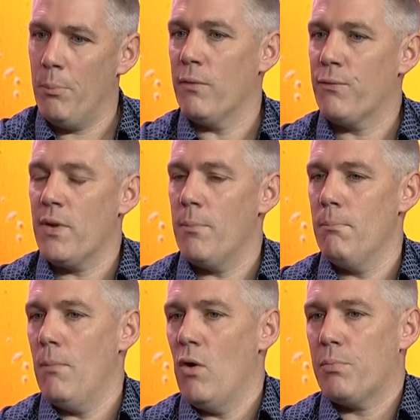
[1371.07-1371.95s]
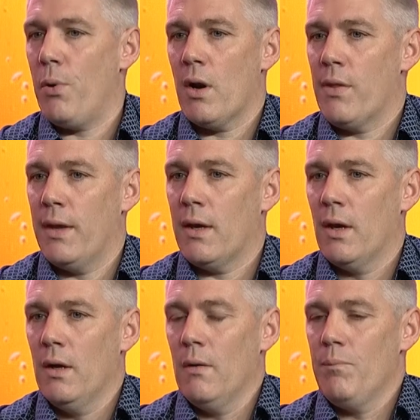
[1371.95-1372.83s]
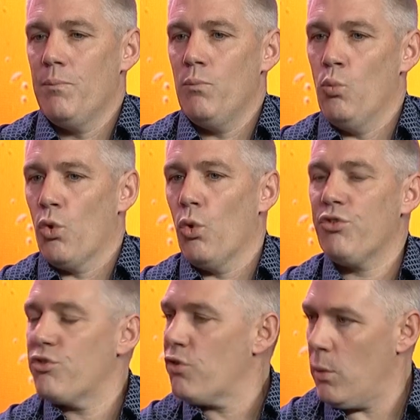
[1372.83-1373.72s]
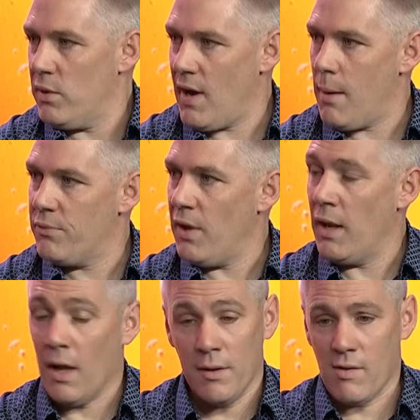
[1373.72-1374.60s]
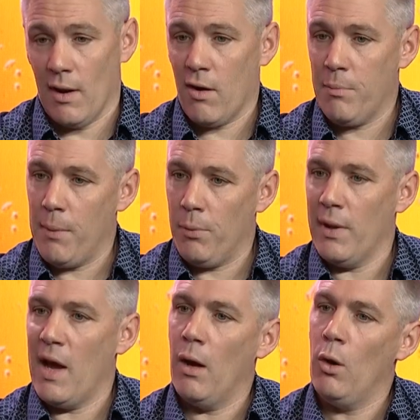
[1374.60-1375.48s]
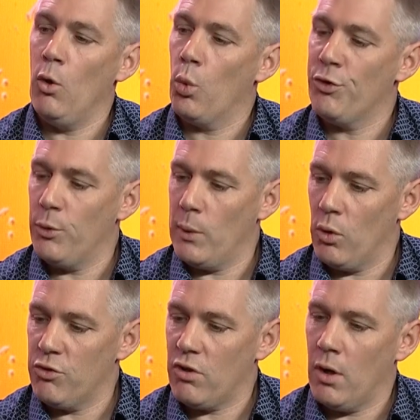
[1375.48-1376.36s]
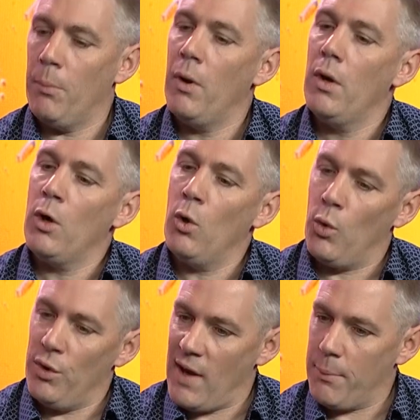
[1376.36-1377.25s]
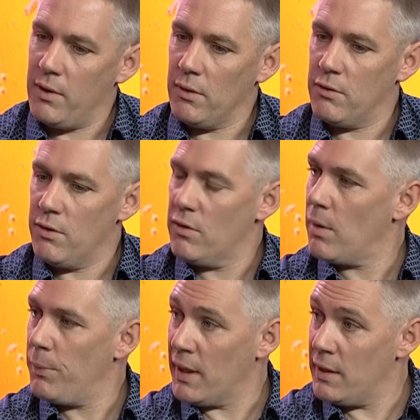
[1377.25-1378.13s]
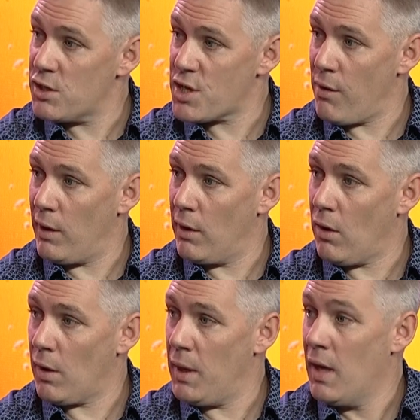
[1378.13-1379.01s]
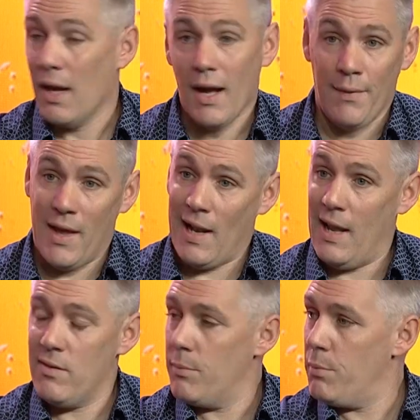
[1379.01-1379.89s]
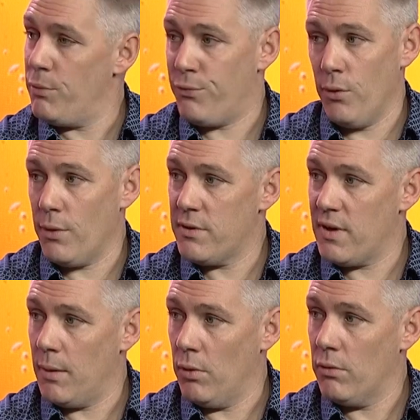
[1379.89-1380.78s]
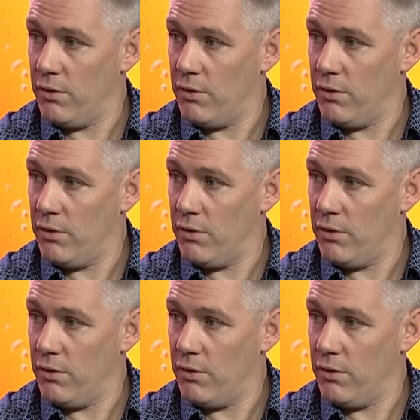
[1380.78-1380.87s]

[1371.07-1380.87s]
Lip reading: But for the most part, I think we're all just trying to adapt. And there's a lot of people now who were doing one job who are adapting to do something in the sharing economy, and that allows them to put food on the table.